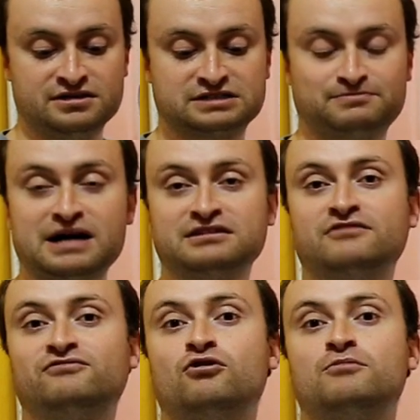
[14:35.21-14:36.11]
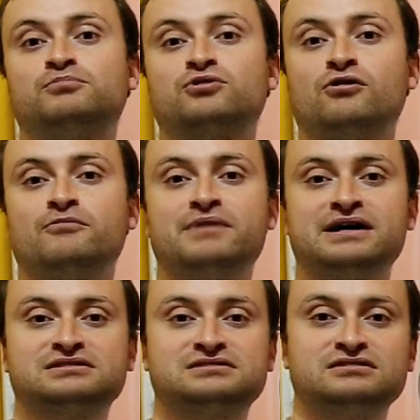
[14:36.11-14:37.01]
Spyder4Pro
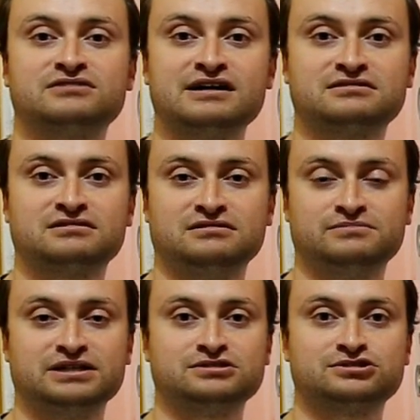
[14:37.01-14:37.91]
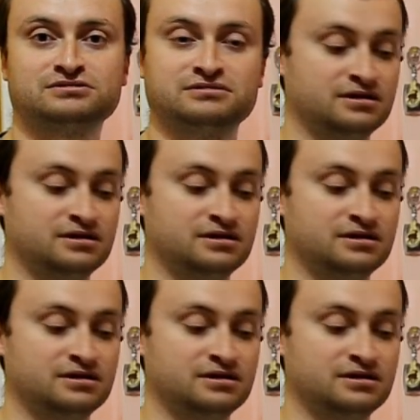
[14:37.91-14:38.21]
makes the right calibration.